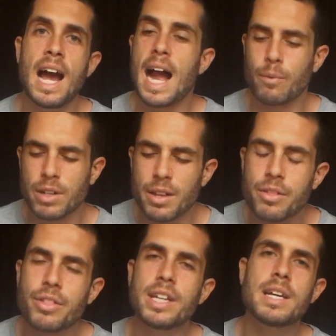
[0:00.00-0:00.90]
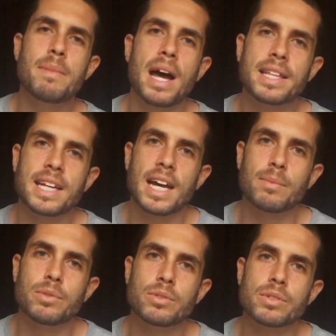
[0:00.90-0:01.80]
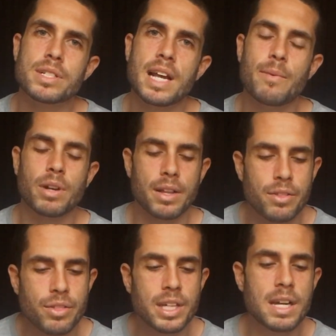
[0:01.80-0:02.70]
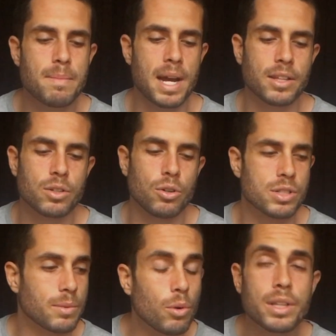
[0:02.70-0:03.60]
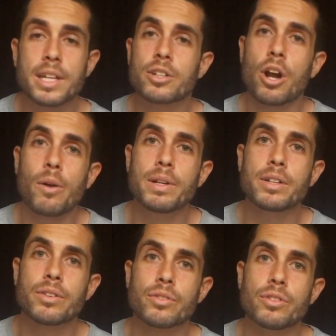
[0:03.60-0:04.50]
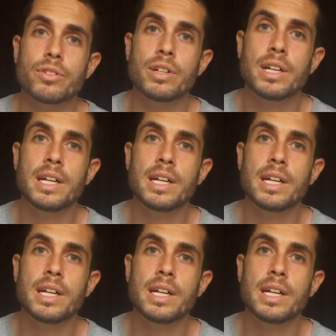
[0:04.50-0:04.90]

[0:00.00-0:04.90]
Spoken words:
And when I think about the animals, and when I think about the cause and what they're going through,